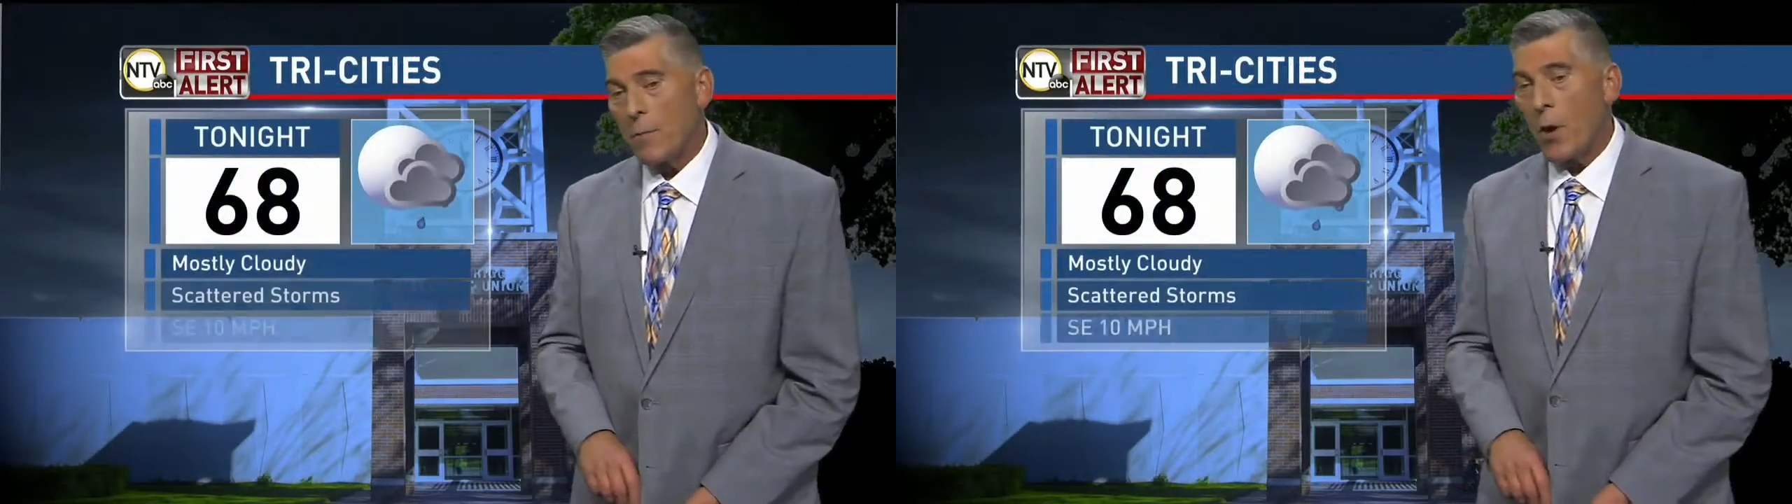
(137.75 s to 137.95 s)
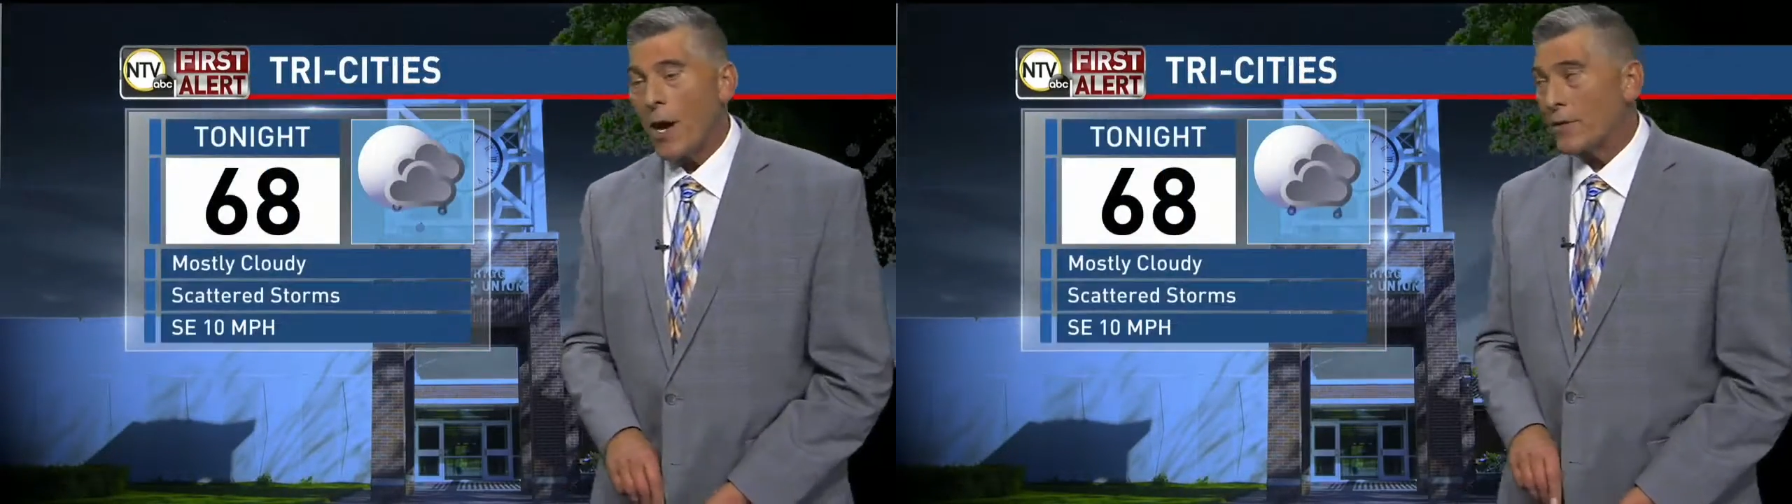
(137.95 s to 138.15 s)

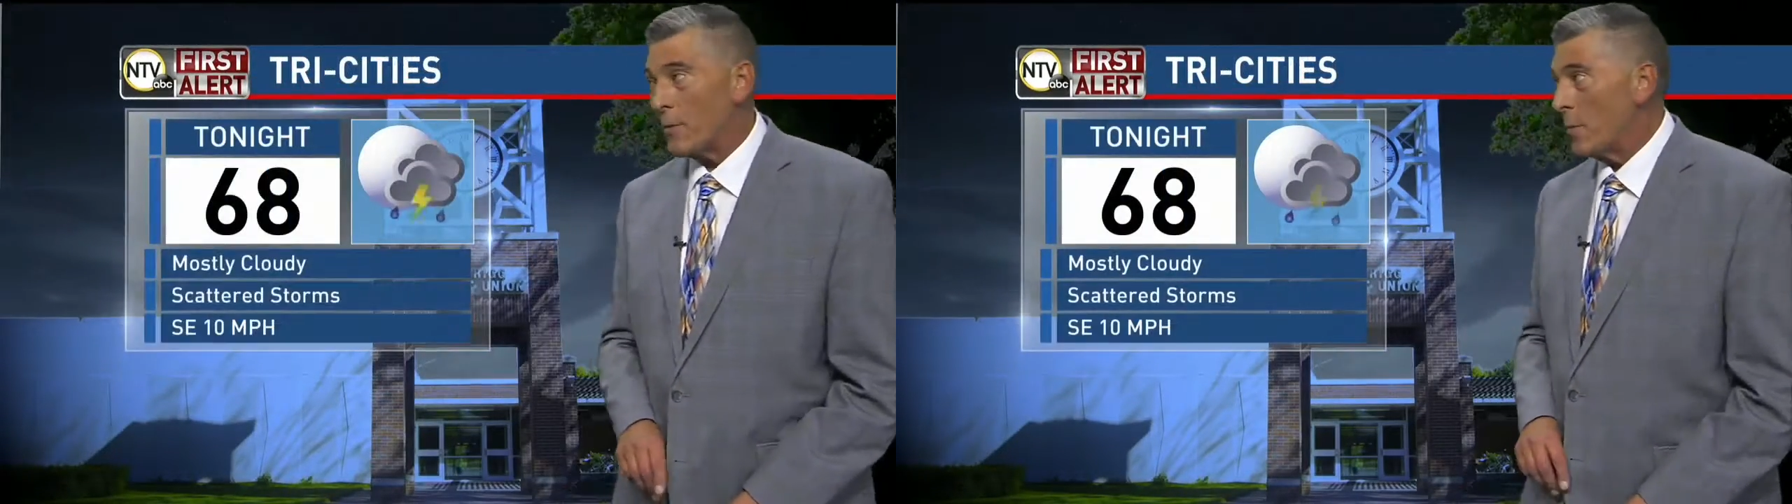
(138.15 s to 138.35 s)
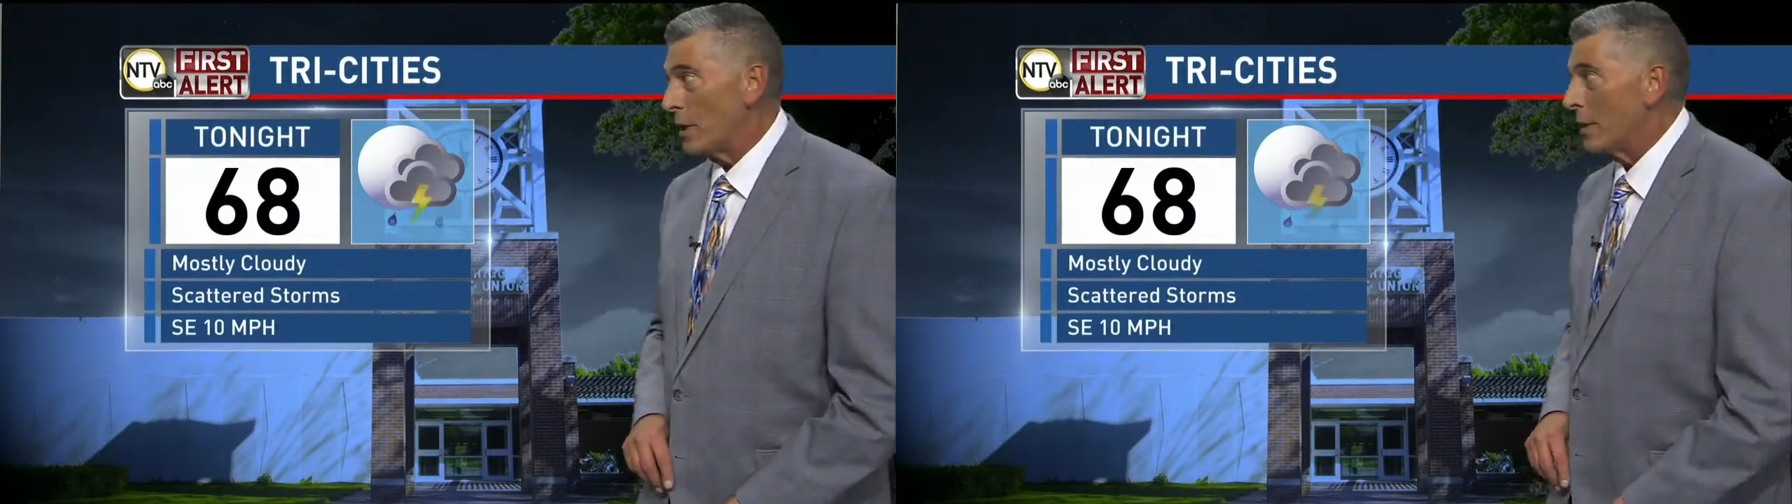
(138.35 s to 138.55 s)

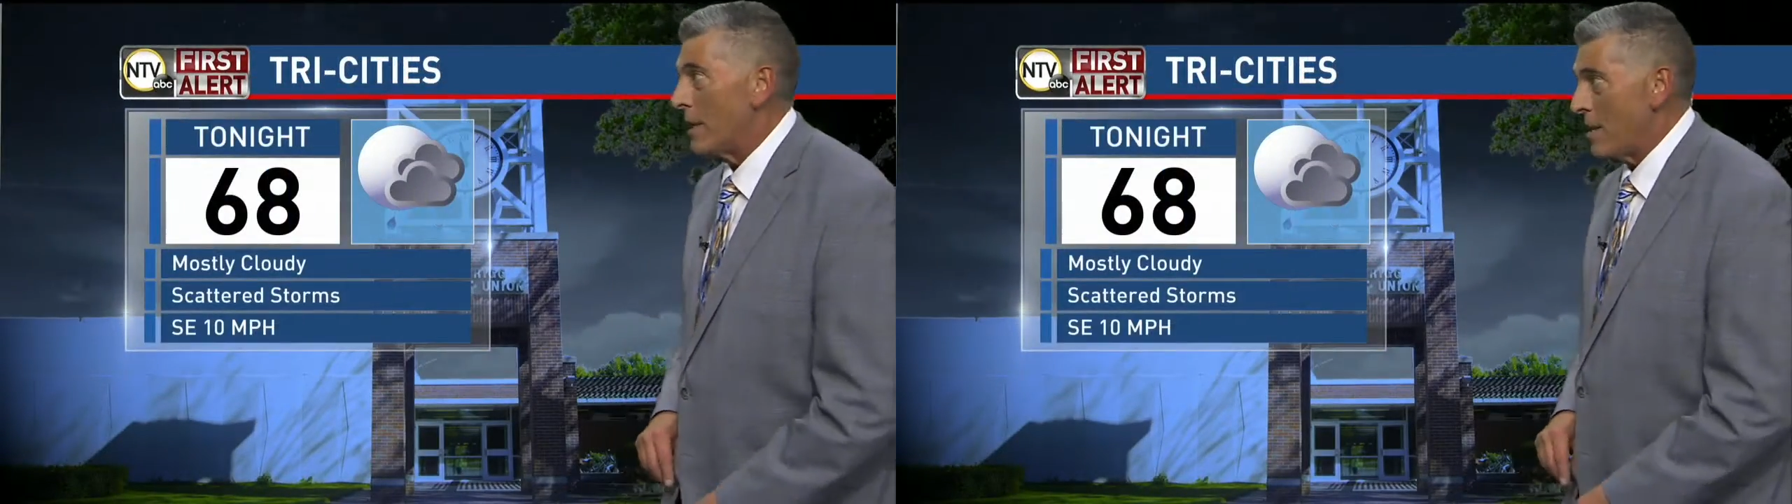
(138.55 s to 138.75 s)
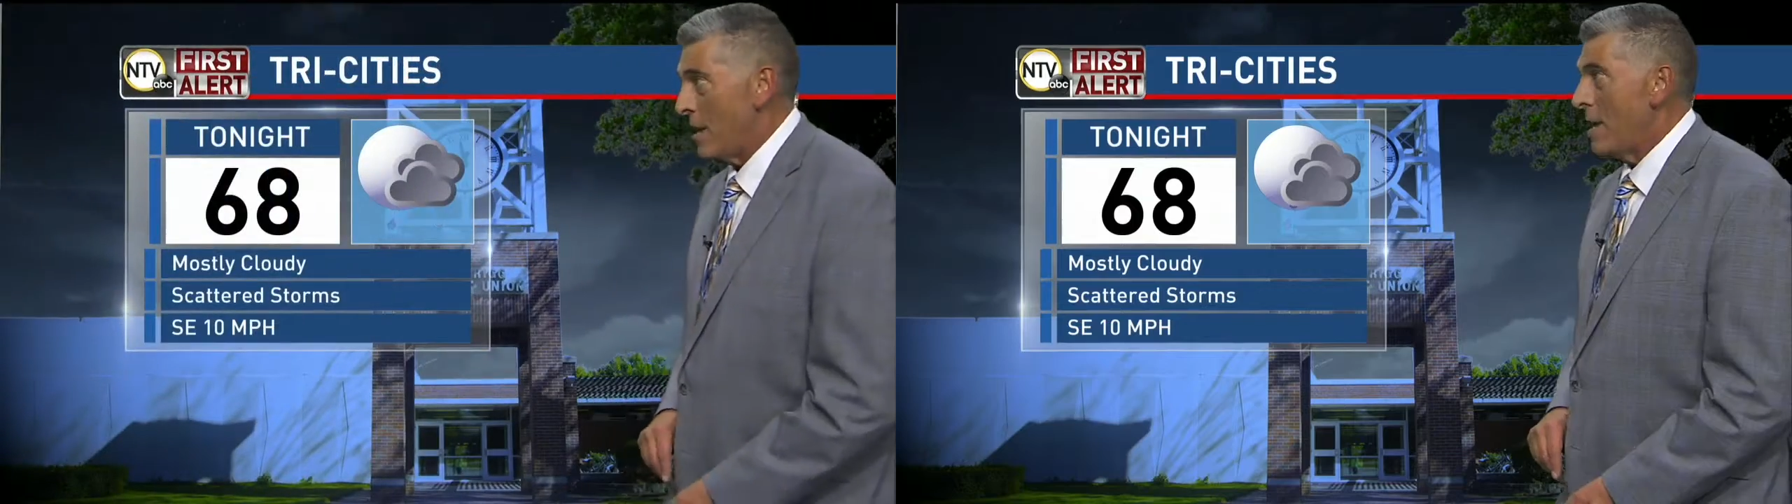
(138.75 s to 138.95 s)

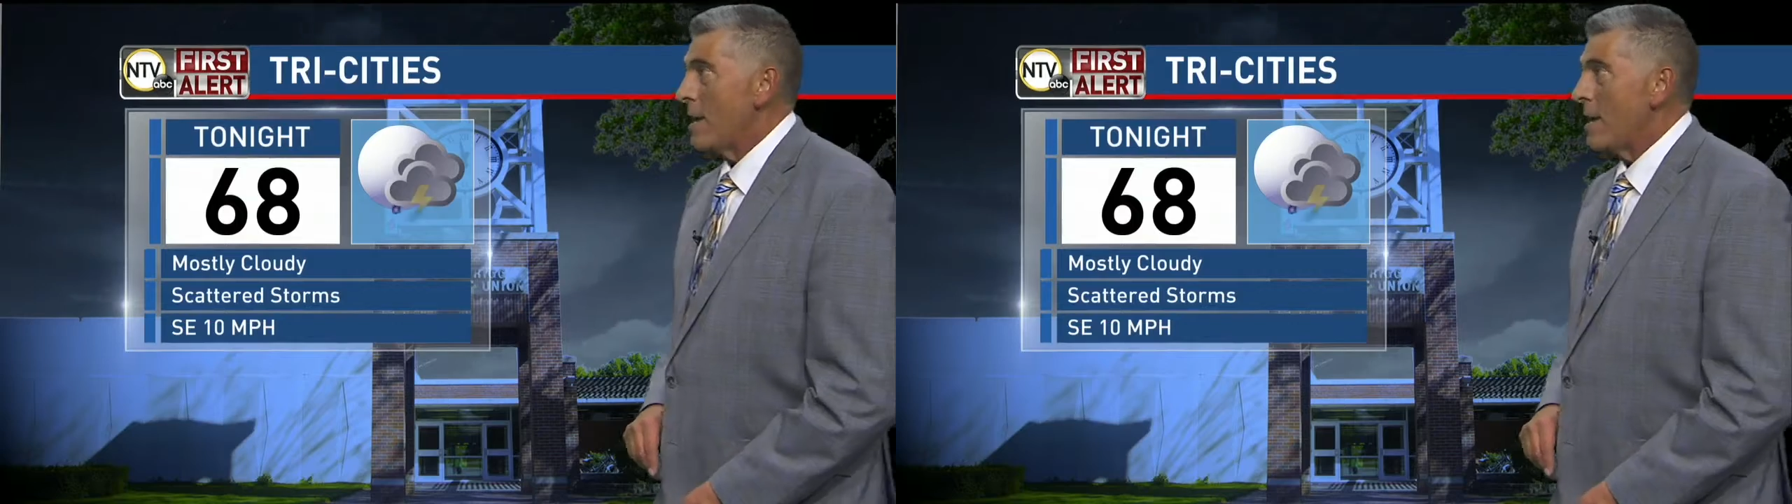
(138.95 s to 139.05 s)
possibility